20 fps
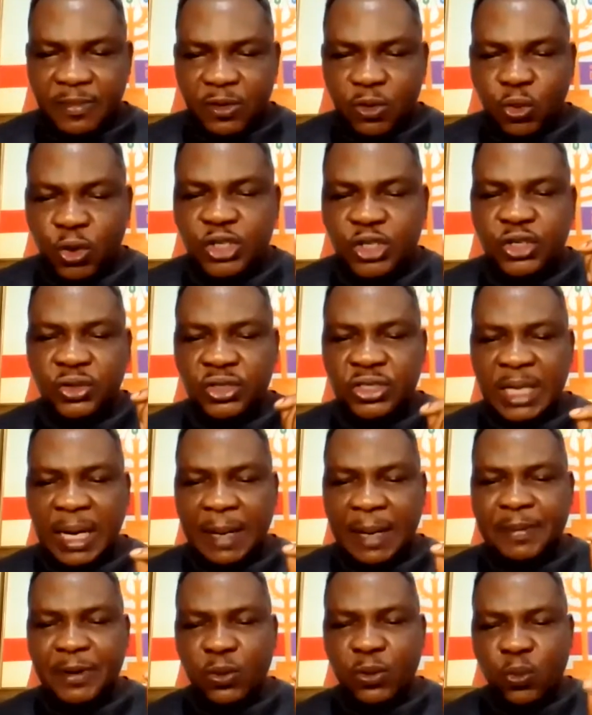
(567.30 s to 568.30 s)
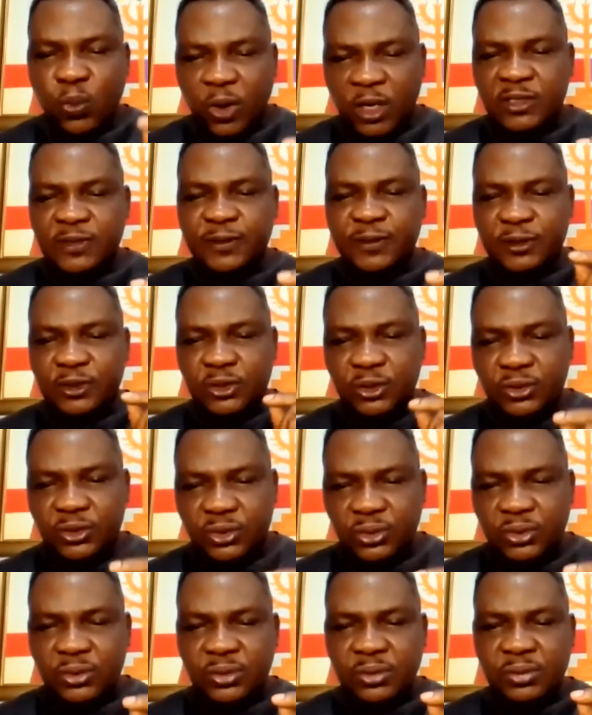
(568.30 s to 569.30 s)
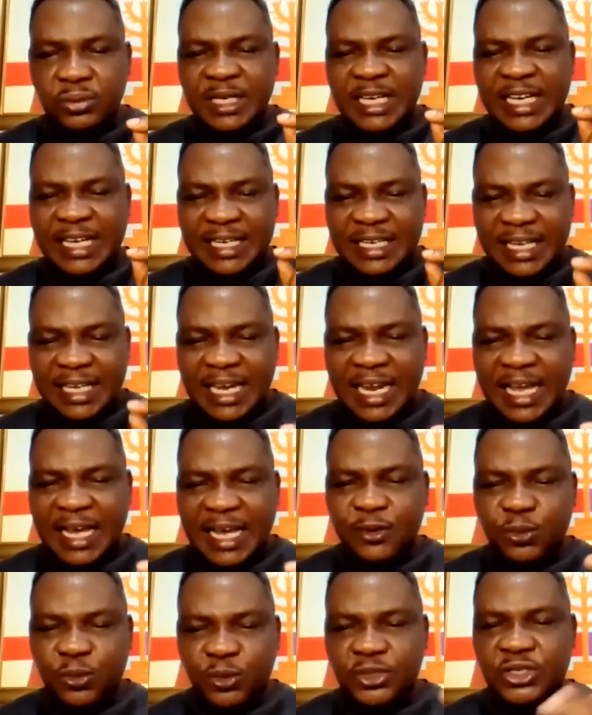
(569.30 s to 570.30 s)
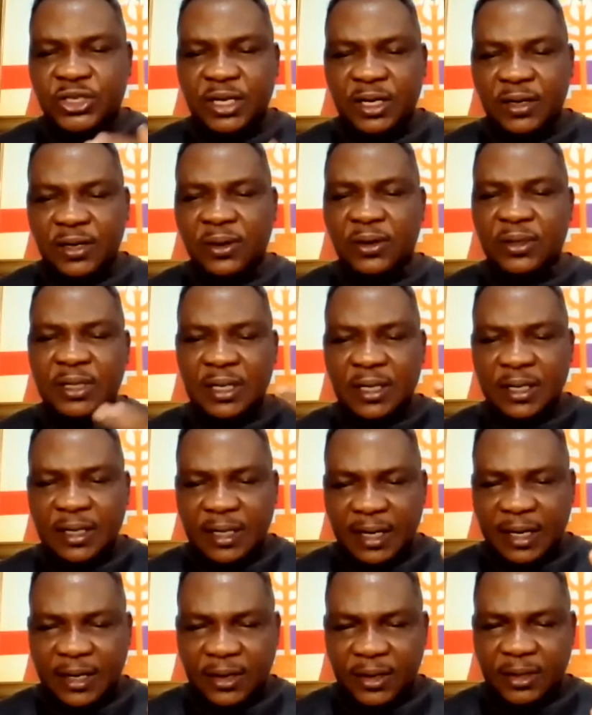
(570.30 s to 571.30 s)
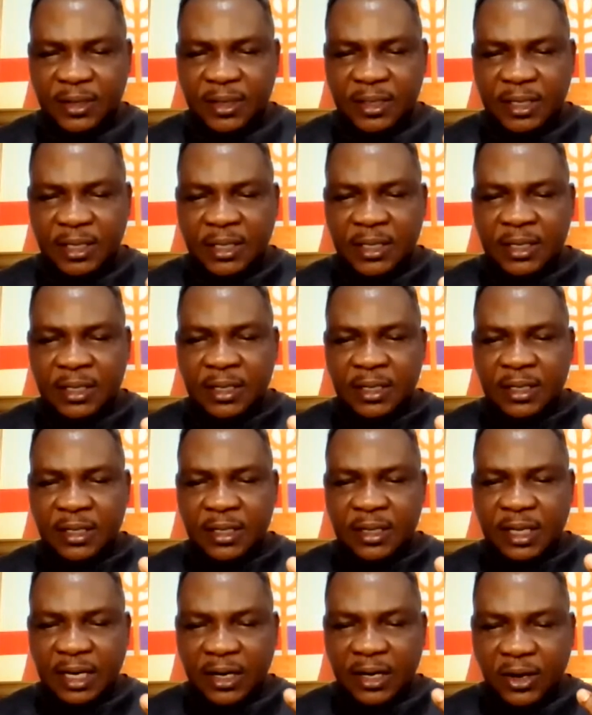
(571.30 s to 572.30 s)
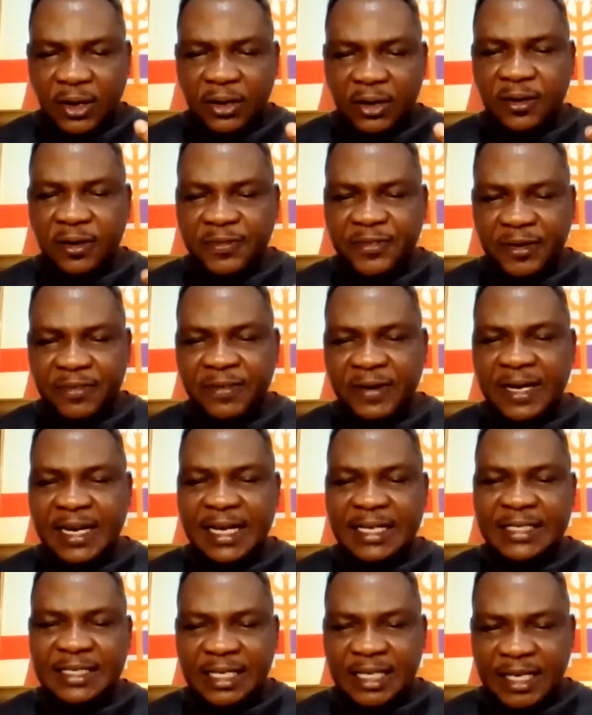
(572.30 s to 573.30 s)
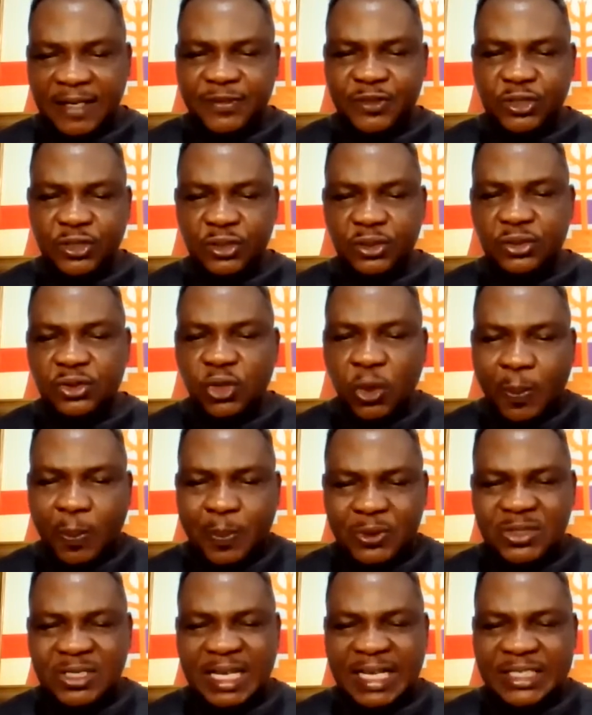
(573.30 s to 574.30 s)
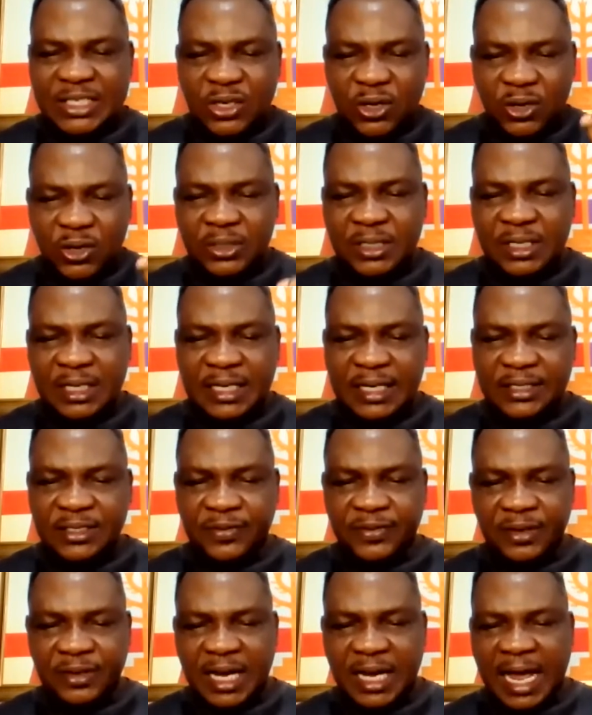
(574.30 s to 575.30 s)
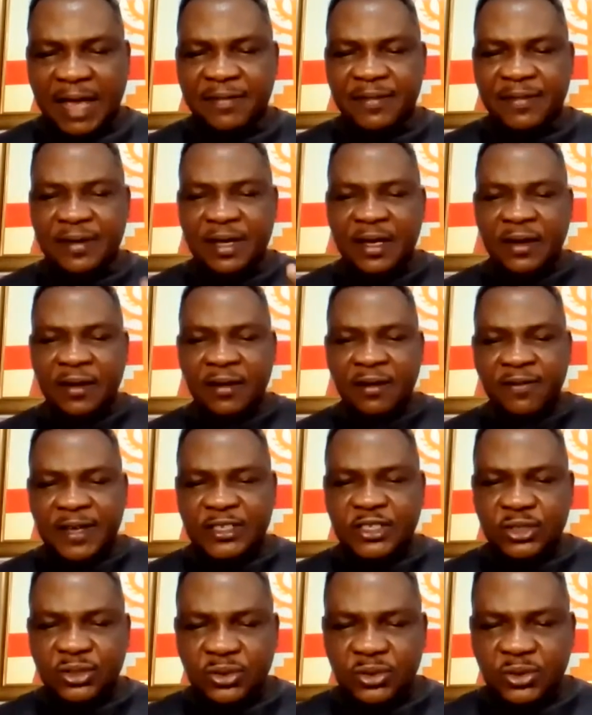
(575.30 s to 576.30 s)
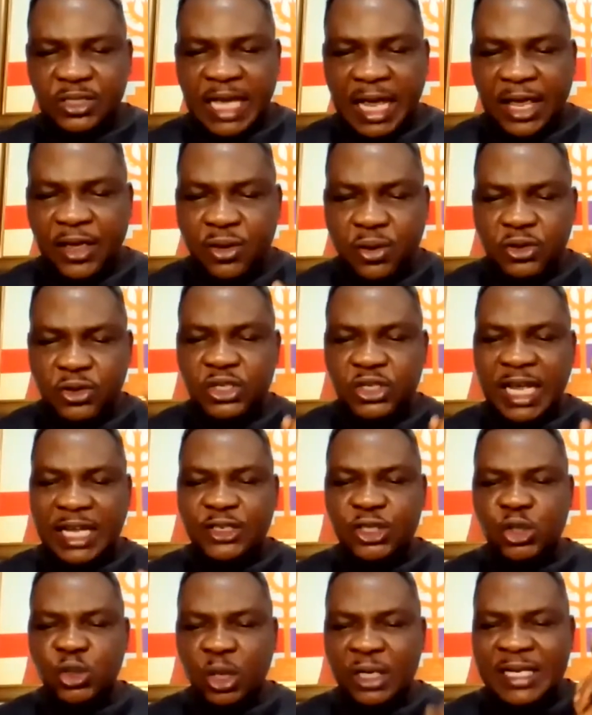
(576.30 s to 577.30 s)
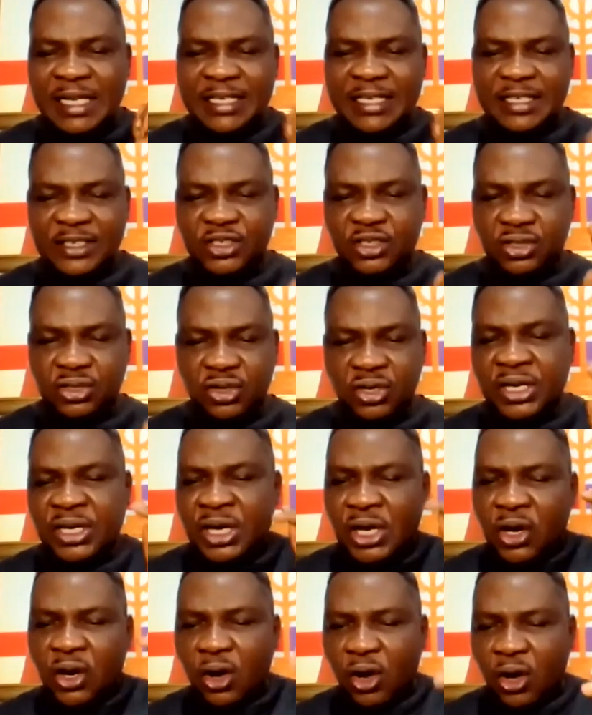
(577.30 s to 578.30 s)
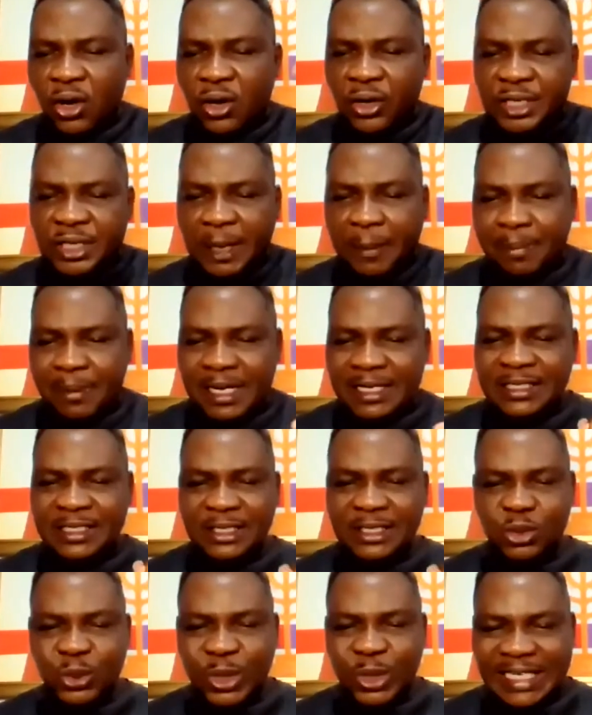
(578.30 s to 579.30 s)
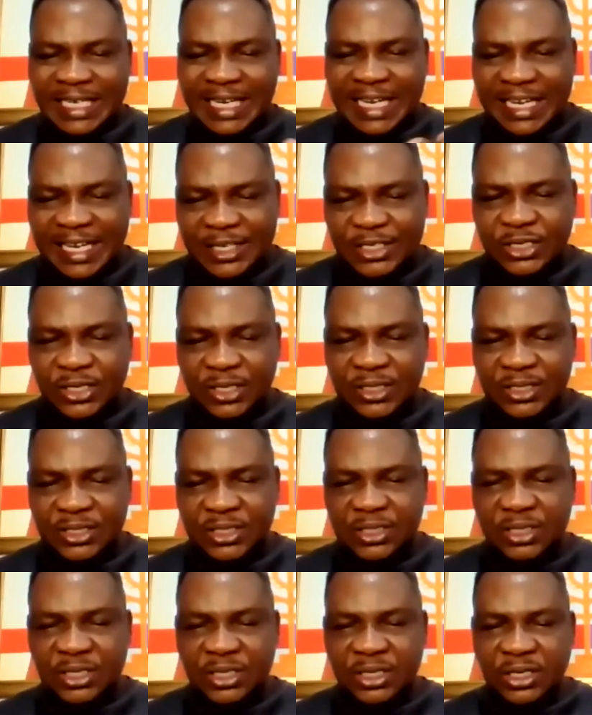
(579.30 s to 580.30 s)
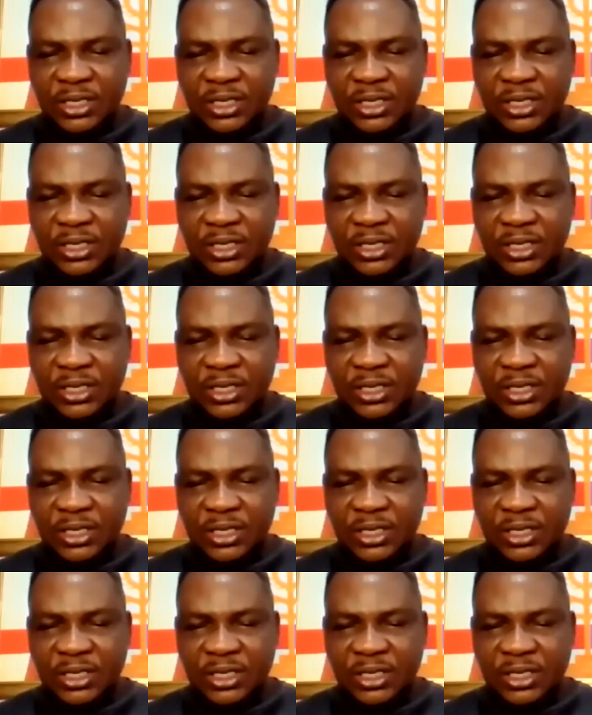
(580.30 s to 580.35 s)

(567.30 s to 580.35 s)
which you shall be watchful to do in the land which the Lord, the God, the God of your fathers gives you to possess all the days of your life. Verse 2, he said, You shall surely destroy all the places where the nations